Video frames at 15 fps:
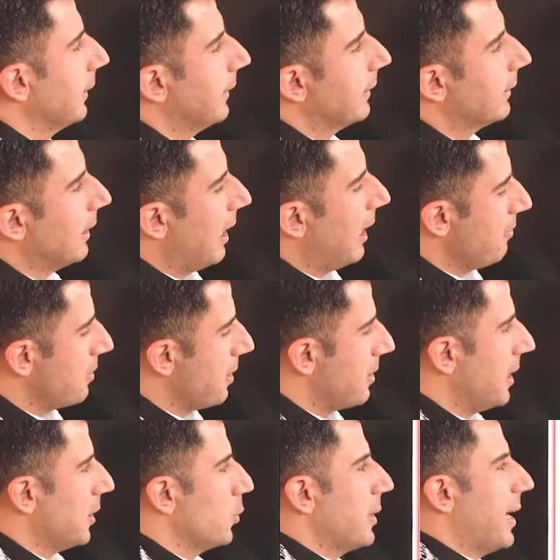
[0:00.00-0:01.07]
Good. After
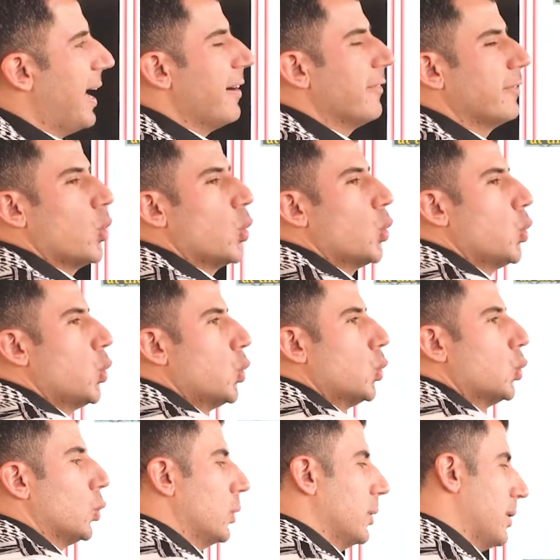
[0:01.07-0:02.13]
that we have
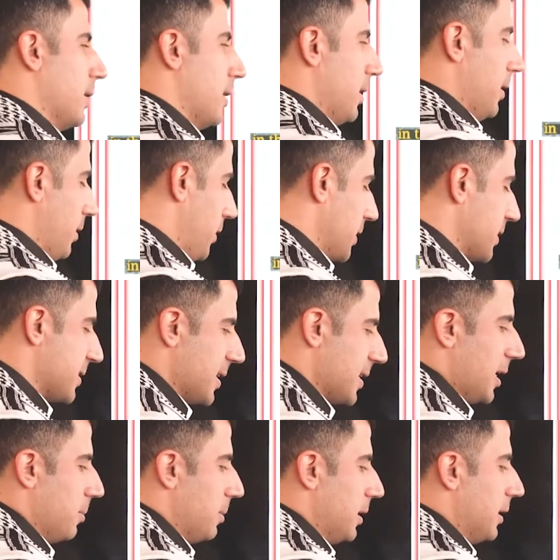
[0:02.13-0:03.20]
u. The
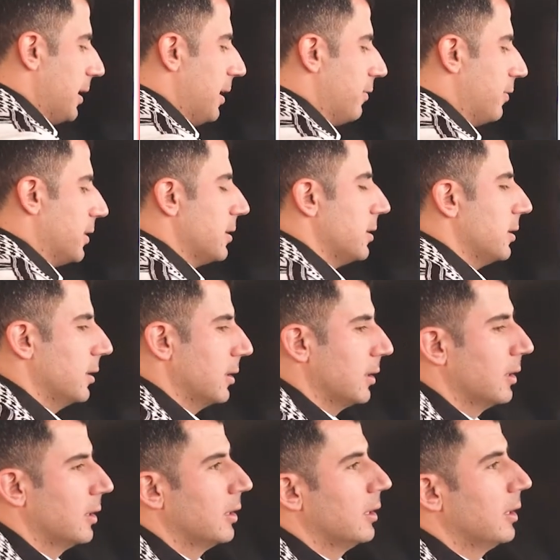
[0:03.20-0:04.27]
same in every
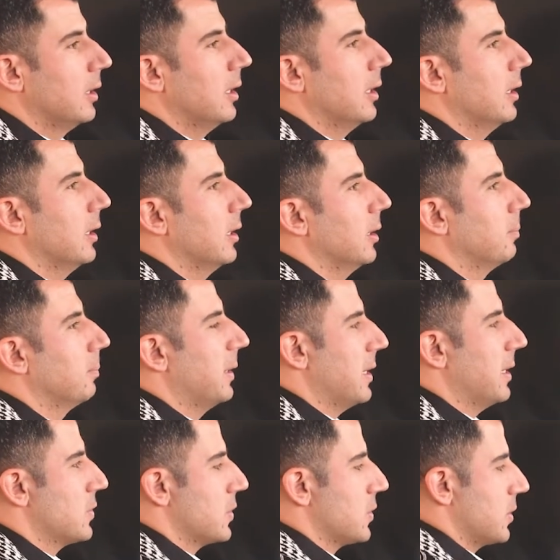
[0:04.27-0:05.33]

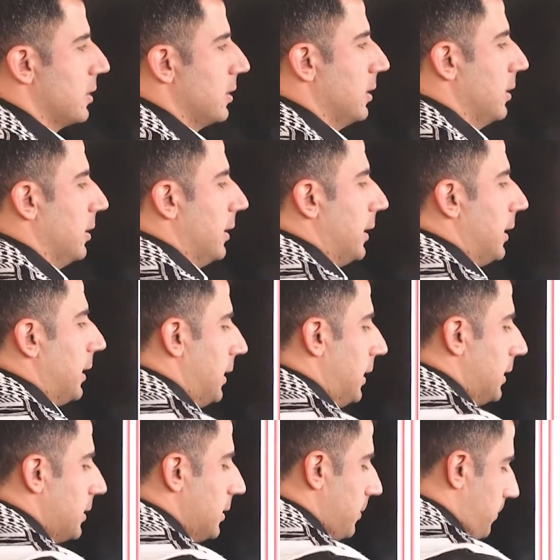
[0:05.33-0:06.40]
places.
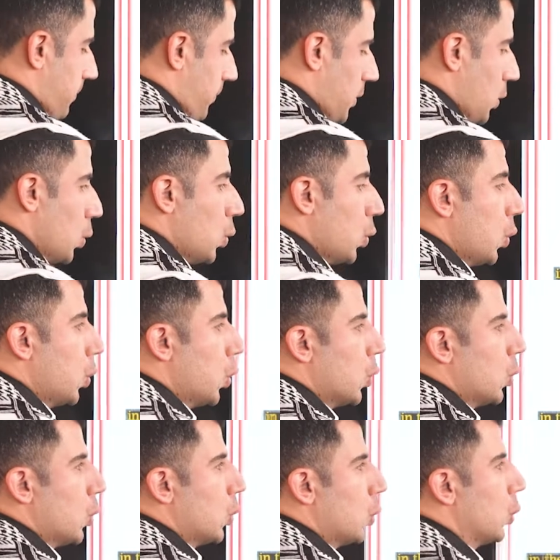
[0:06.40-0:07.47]
Good.
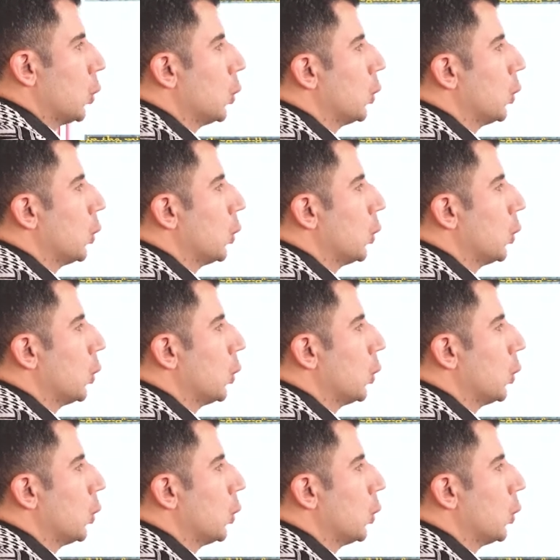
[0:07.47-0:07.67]
U.